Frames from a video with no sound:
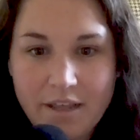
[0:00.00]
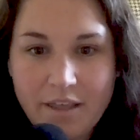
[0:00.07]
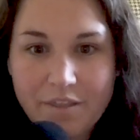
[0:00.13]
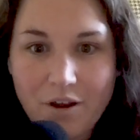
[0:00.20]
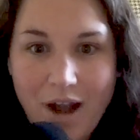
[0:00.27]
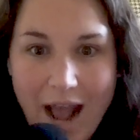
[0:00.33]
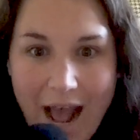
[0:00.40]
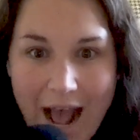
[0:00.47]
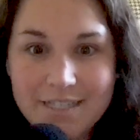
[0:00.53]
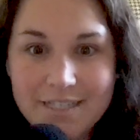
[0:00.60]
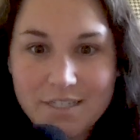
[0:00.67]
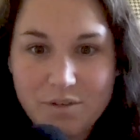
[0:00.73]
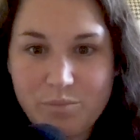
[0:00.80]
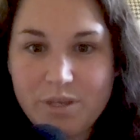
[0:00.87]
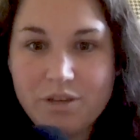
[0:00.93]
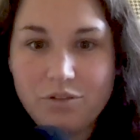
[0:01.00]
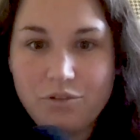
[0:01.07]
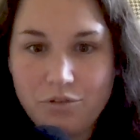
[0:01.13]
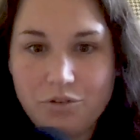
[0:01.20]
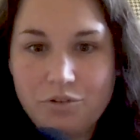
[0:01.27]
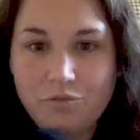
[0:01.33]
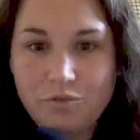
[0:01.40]
there has to be a
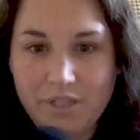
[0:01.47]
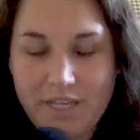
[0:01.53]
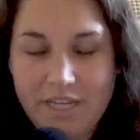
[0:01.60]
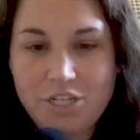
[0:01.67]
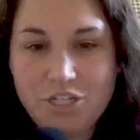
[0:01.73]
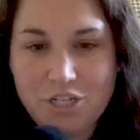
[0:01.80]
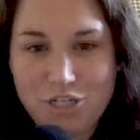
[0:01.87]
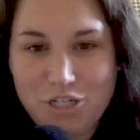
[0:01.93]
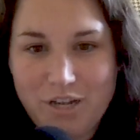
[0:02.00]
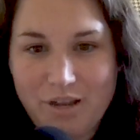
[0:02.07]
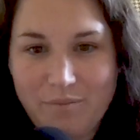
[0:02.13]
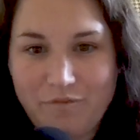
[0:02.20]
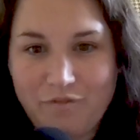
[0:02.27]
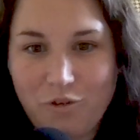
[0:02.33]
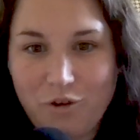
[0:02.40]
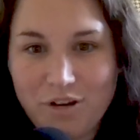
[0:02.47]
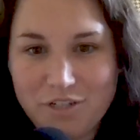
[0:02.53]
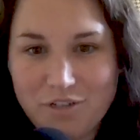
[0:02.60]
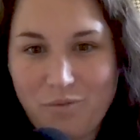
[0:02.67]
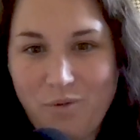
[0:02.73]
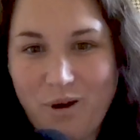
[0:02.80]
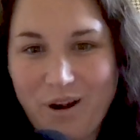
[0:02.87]
good relationship for it
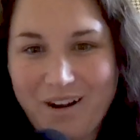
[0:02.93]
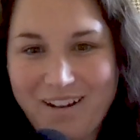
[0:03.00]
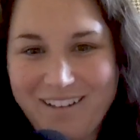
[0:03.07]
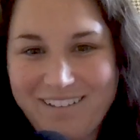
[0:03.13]
to work.